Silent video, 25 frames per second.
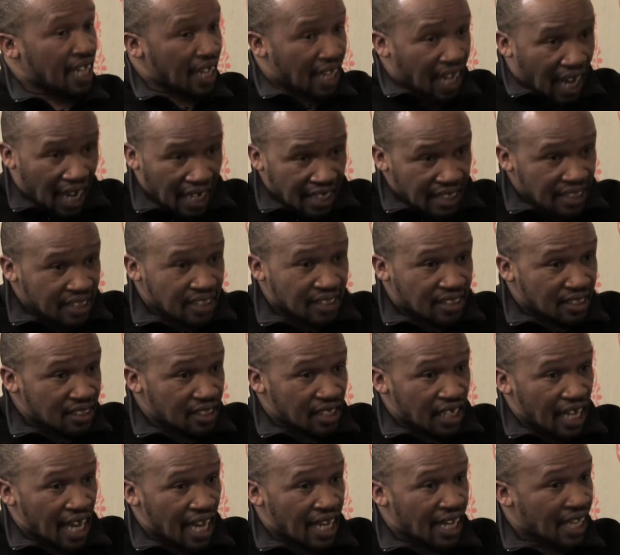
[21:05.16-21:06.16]
they can't
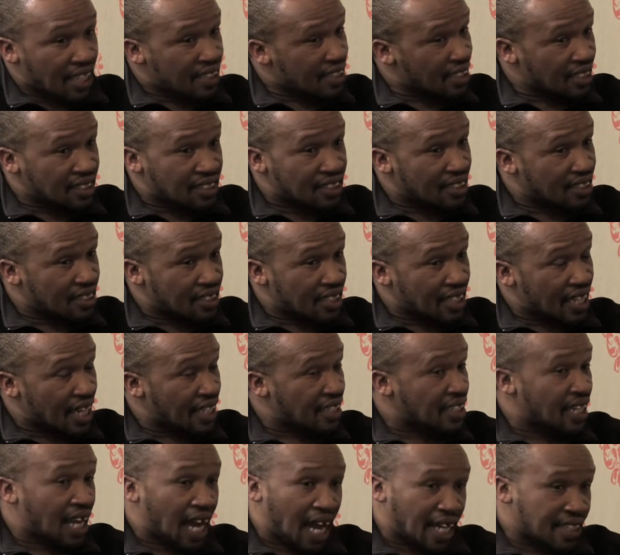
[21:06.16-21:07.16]
electricity
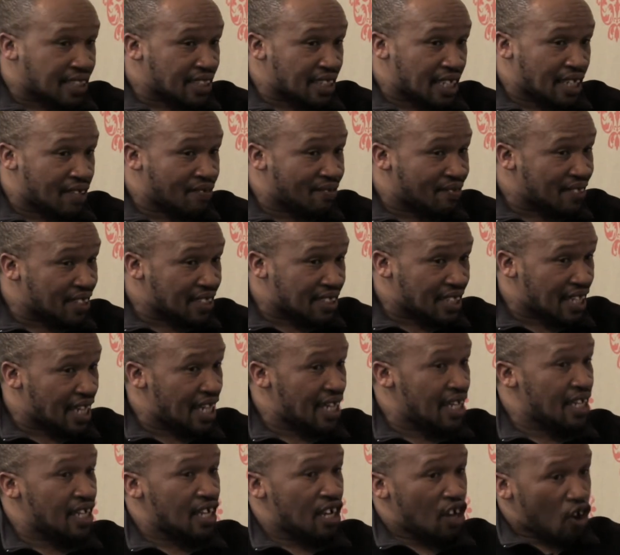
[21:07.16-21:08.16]
get cut every
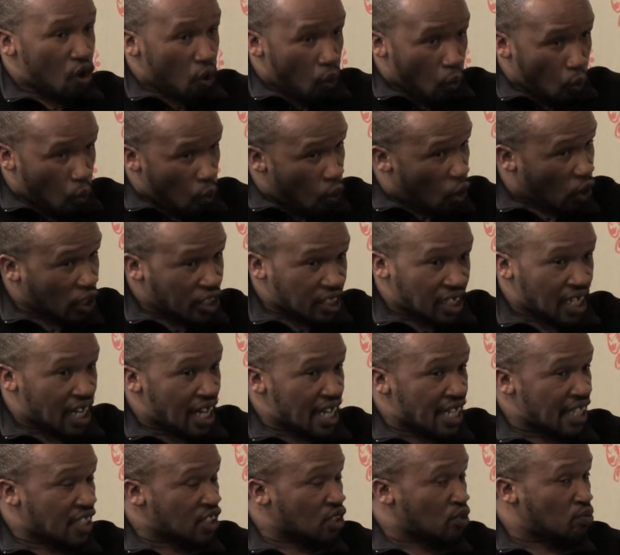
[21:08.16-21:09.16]
day.
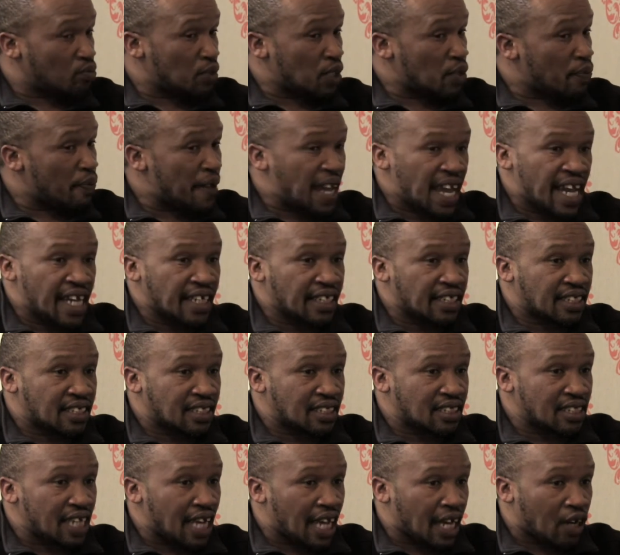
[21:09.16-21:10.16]
Water has been
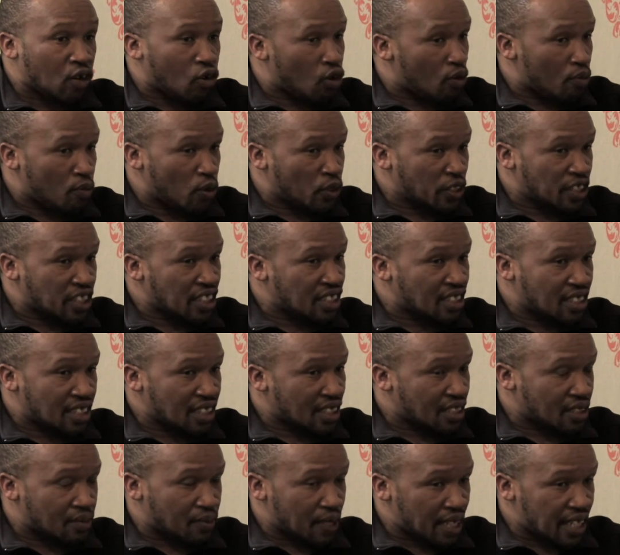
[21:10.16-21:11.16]
made a
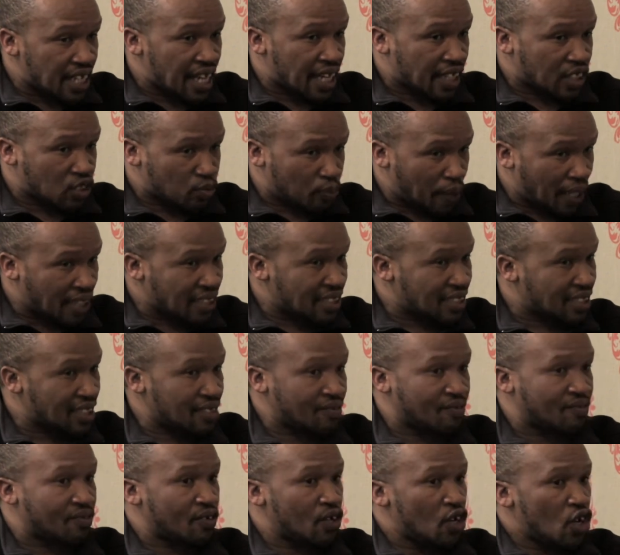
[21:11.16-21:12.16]
commodity, is very
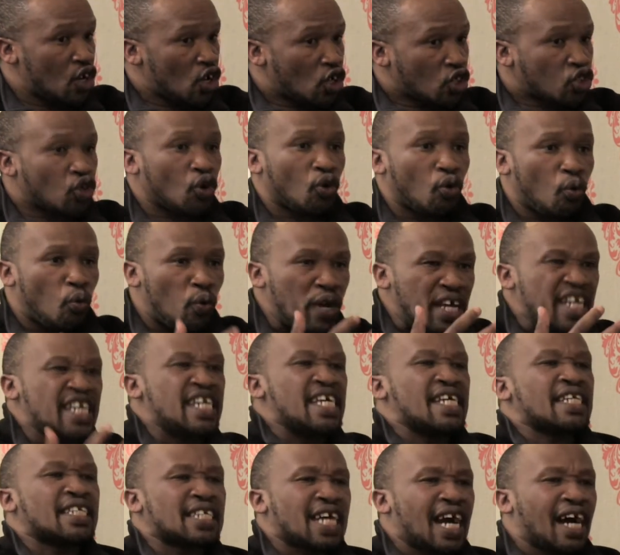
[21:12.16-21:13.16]
expensive. So we
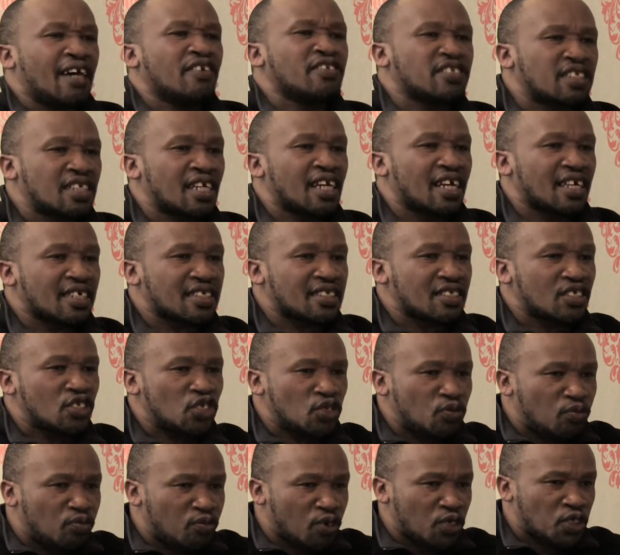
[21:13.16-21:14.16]
need
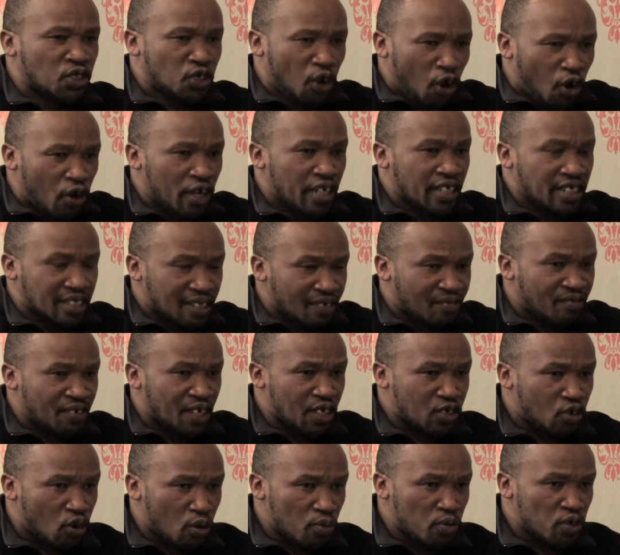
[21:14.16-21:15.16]
councillors, for sure, in
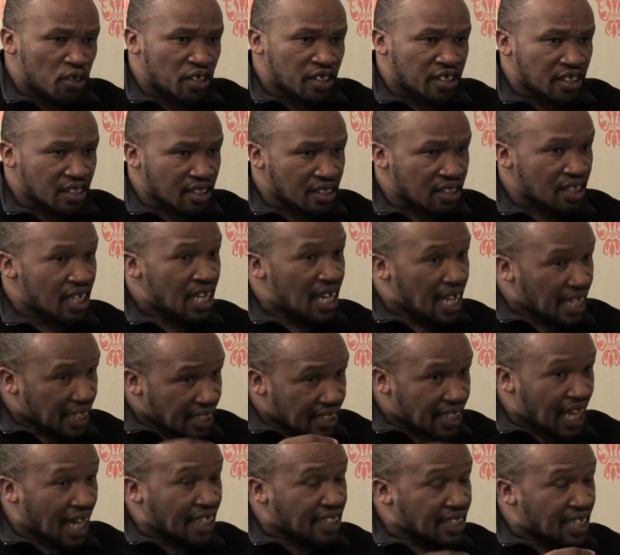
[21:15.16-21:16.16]
different communities
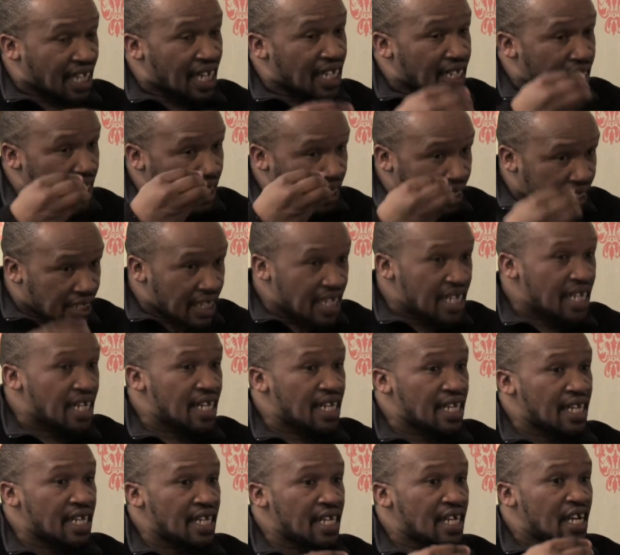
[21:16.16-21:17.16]
that can
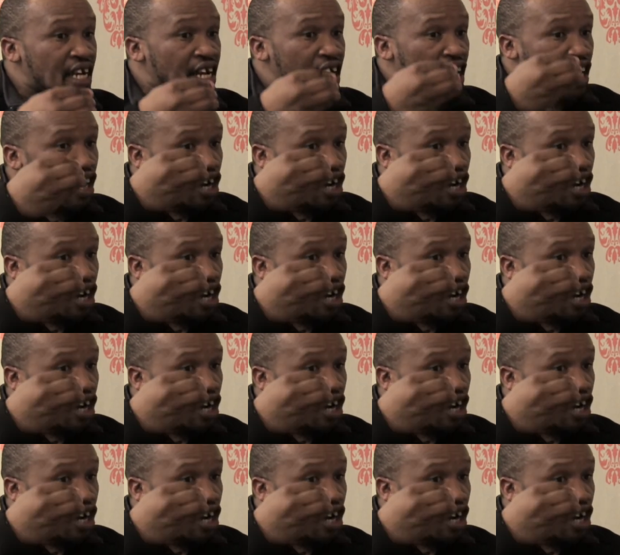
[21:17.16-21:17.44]
really